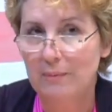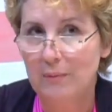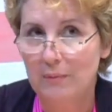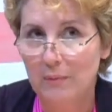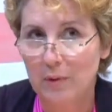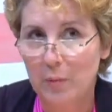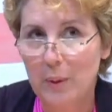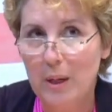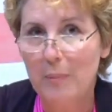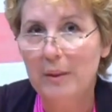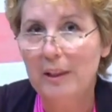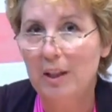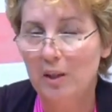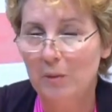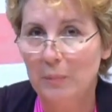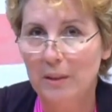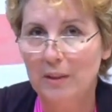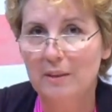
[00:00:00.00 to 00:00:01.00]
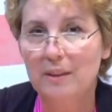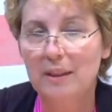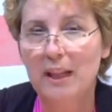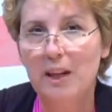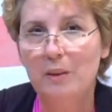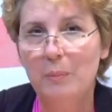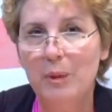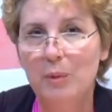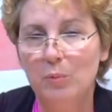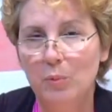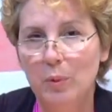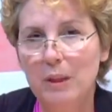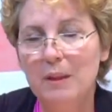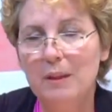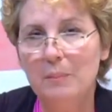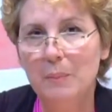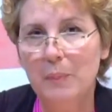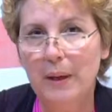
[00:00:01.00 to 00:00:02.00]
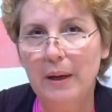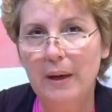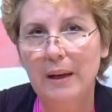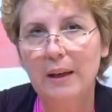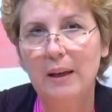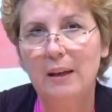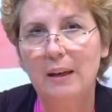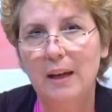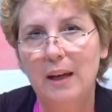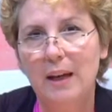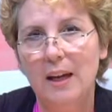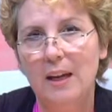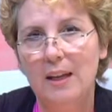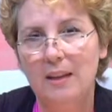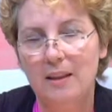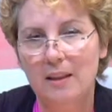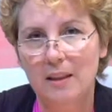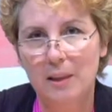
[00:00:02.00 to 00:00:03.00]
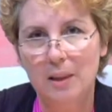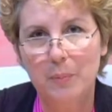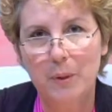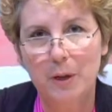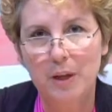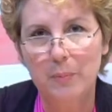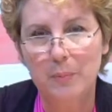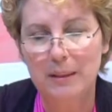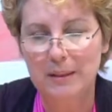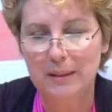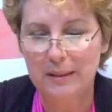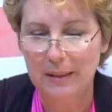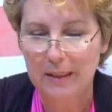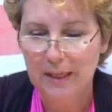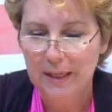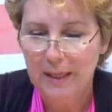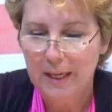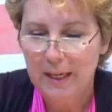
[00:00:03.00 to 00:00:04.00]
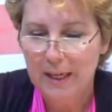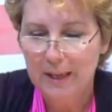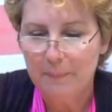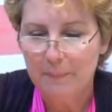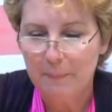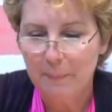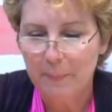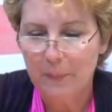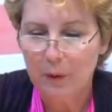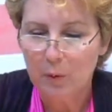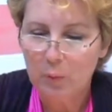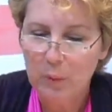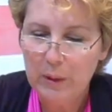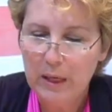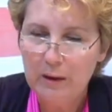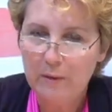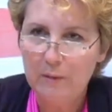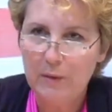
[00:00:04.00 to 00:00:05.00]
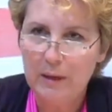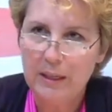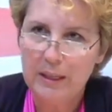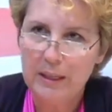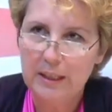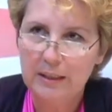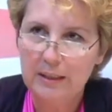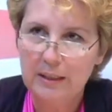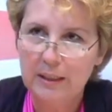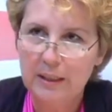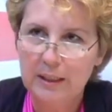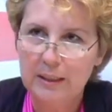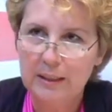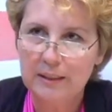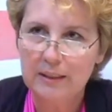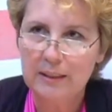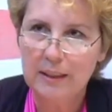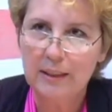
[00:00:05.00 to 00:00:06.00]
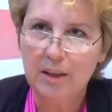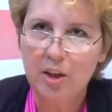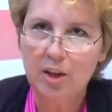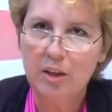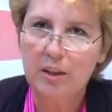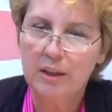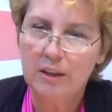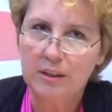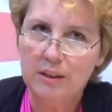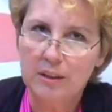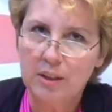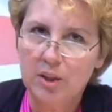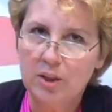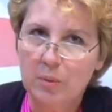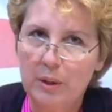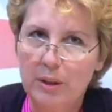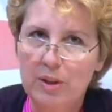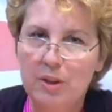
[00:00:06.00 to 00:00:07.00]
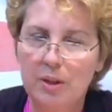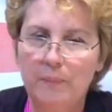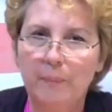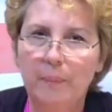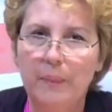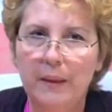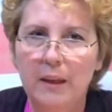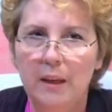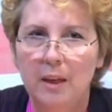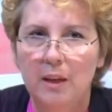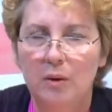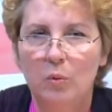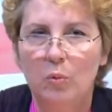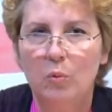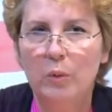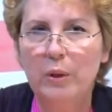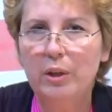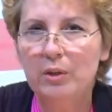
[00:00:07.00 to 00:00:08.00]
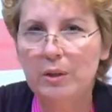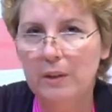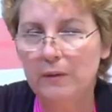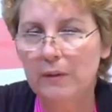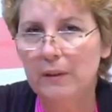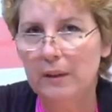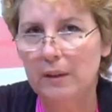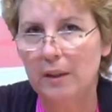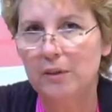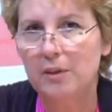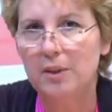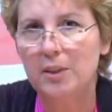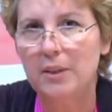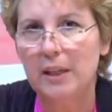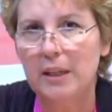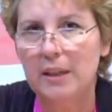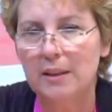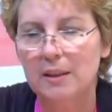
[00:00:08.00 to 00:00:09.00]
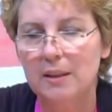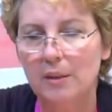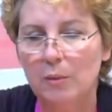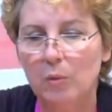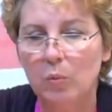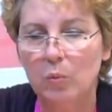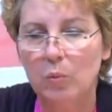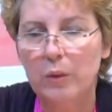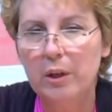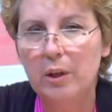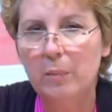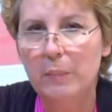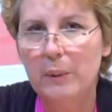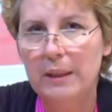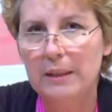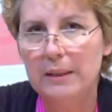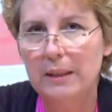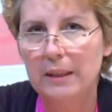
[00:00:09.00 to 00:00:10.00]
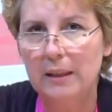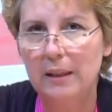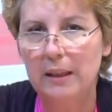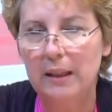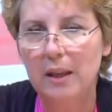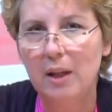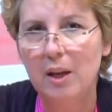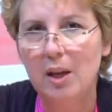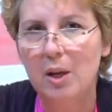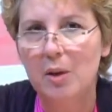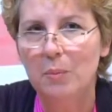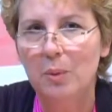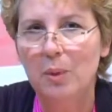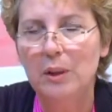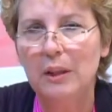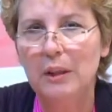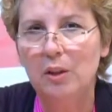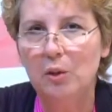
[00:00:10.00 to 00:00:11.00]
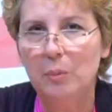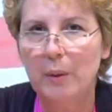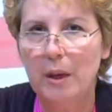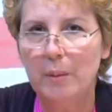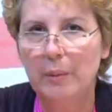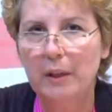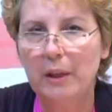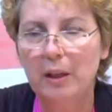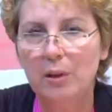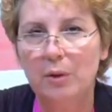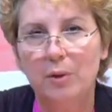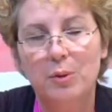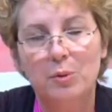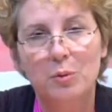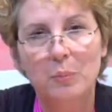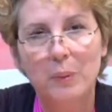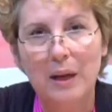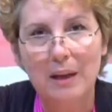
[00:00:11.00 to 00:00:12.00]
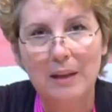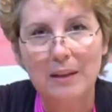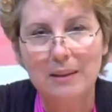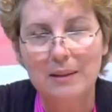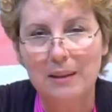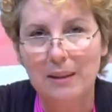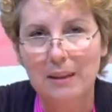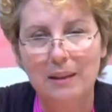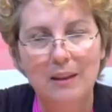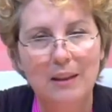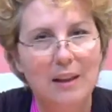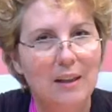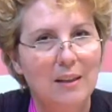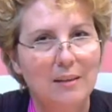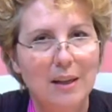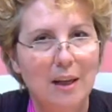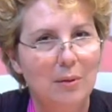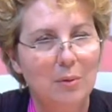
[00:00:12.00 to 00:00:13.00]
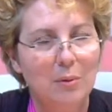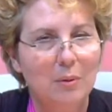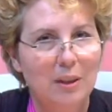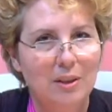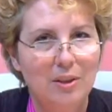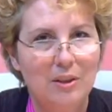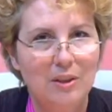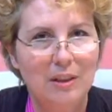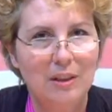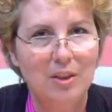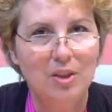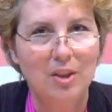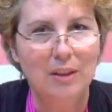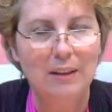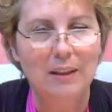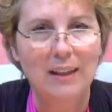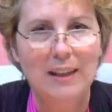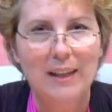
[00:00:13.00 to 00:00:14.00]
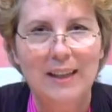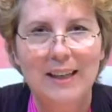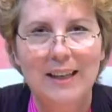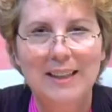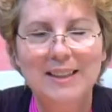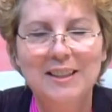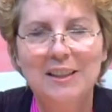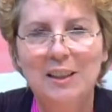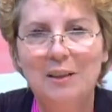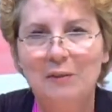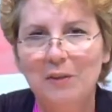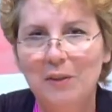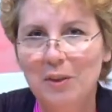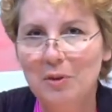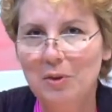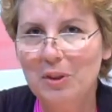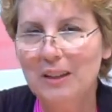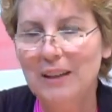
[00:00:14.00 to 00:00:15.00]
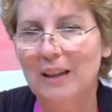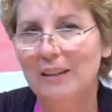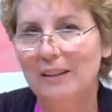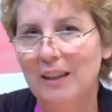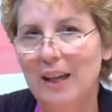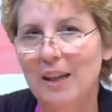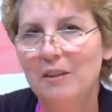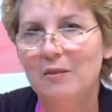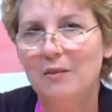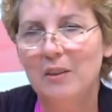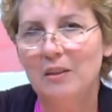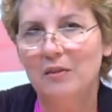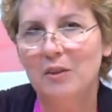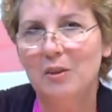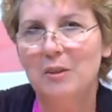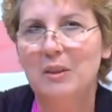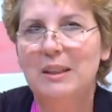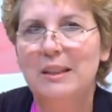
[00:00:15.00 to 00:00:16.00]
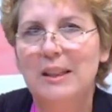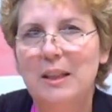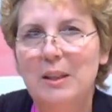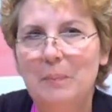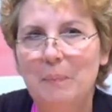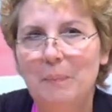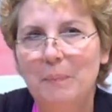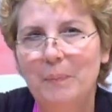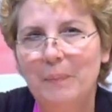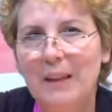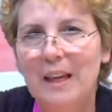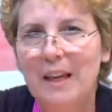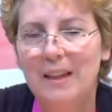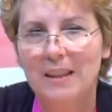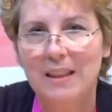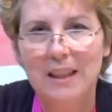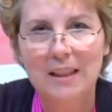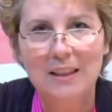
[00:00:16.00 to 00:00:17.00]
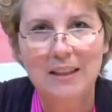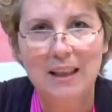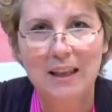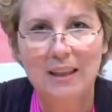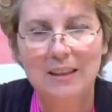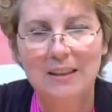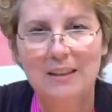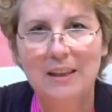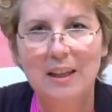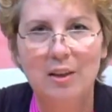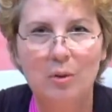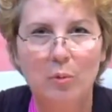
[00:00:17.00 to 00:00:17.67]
Obamacare bills have been written by the departments. We have, in our situation, we are different than other states. We are basically putting in Obamacare through policy, not through legislation. It is confusing a lot of different think tanks that are